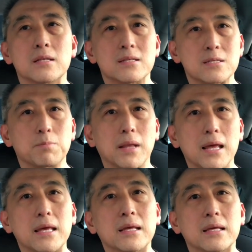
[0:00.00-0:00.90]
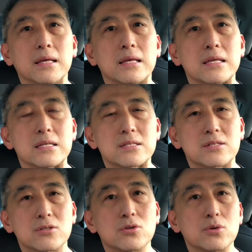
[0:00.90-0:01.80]
display
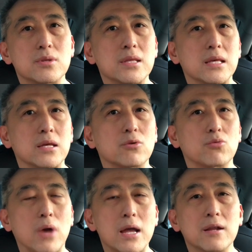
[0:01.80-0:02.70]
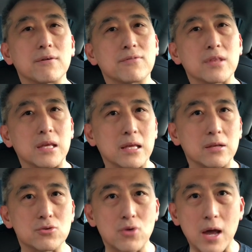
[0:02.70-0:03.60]
is to the right of
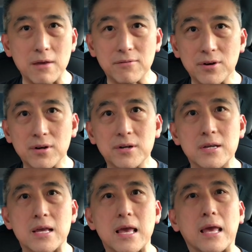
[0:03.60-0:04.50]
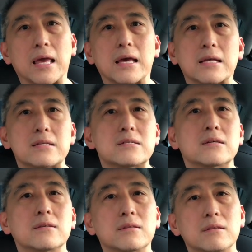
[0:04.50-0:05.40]
the driver and
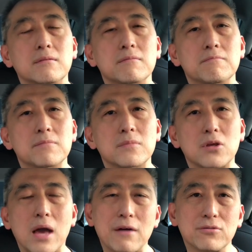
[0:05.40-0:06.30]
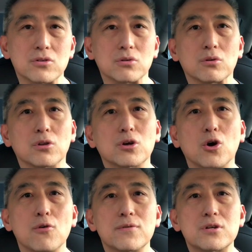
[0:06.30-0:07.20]
you have to look
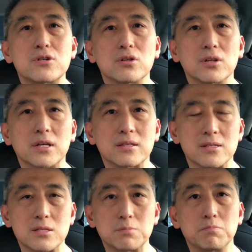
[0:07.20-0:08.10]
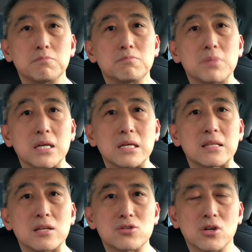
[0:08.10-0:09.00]
over to look at the speed
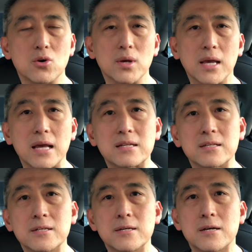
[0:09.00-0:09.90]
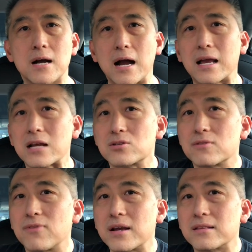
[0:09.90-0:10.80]
that you're going at. I
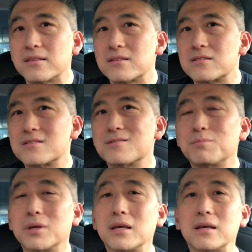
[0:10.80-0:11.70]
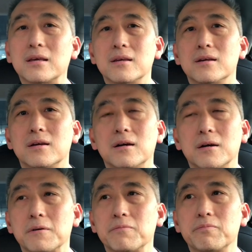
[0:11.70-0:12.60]
actually find this to be
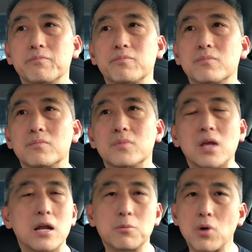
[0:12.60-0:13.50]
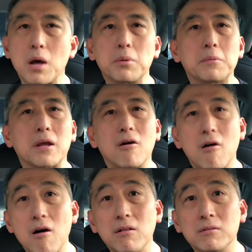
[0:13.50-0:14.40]
not a problem at
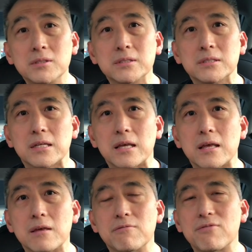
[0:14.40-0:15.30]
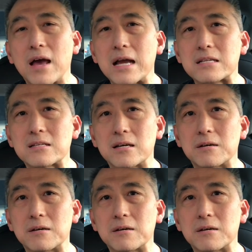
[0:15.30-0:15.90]
all. In fact,